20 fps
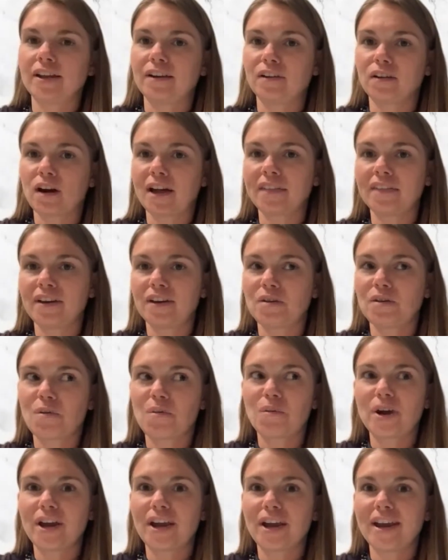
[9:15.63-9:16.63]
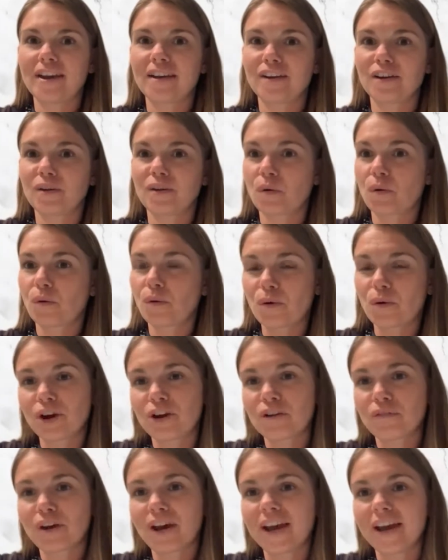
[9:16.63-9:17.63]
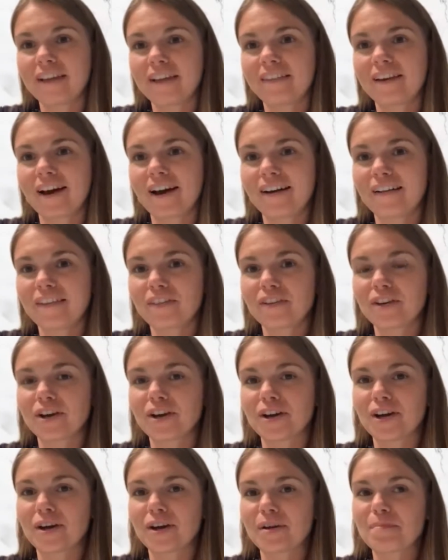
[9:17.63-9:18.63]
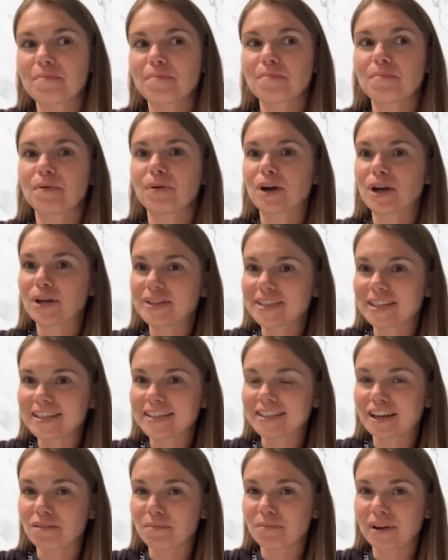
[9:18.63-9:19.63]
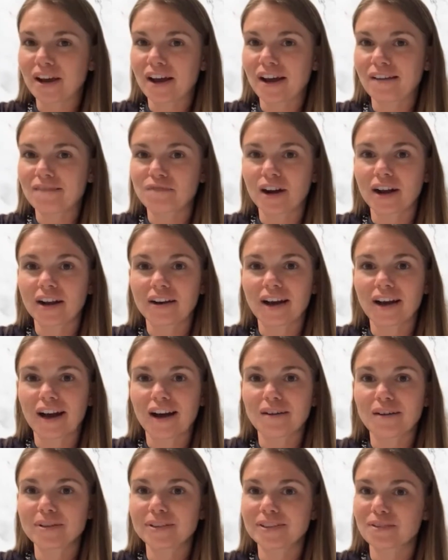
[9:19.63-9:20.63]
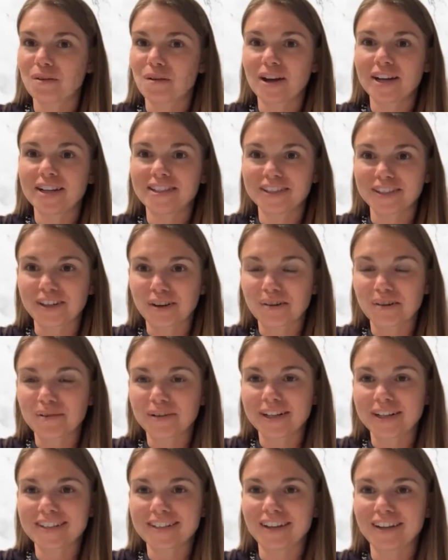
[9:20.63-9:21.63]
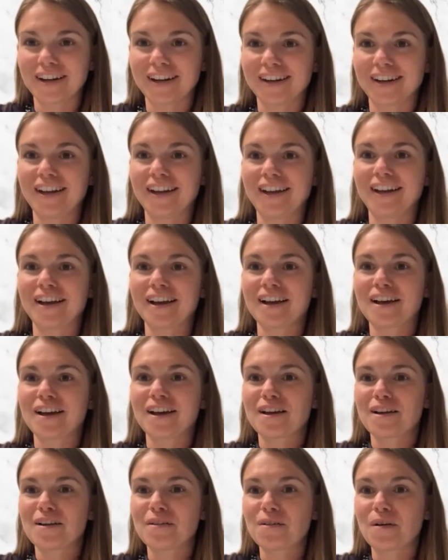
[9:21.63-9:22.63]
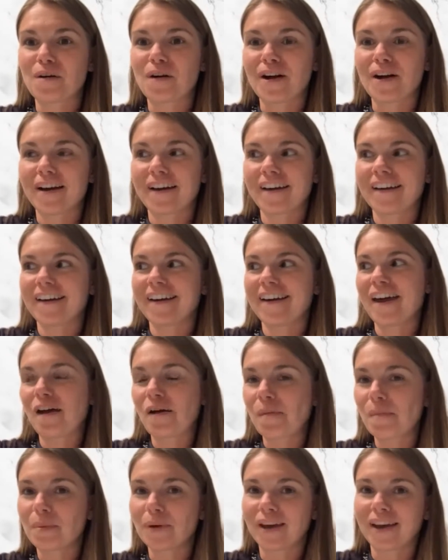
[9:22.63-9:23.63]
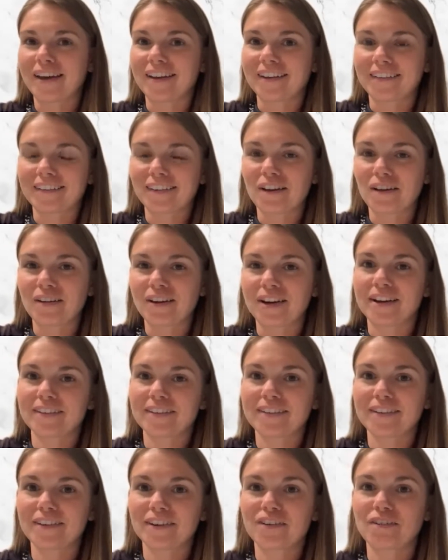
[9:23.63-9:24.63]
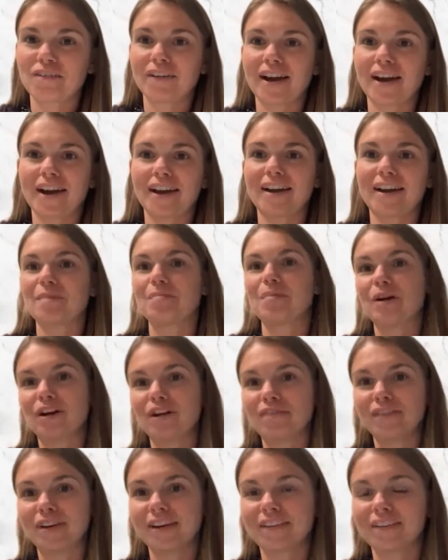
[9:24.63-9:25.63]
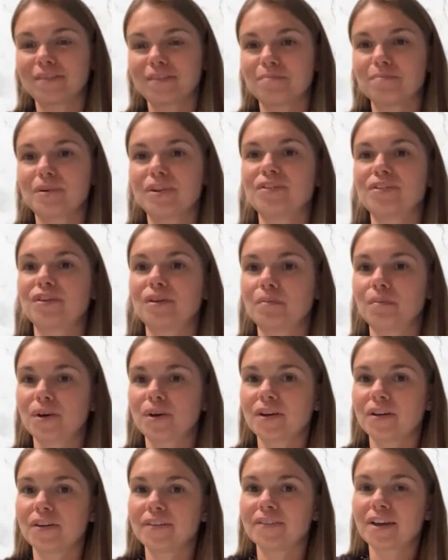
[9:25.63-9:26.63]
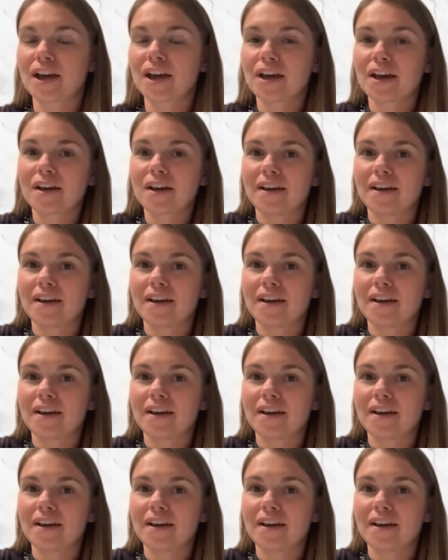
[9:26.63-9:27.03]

Look, I think we can all agree that the process that we have right now is not ideal, and it's certainly not helping clients to create a perfect submission, because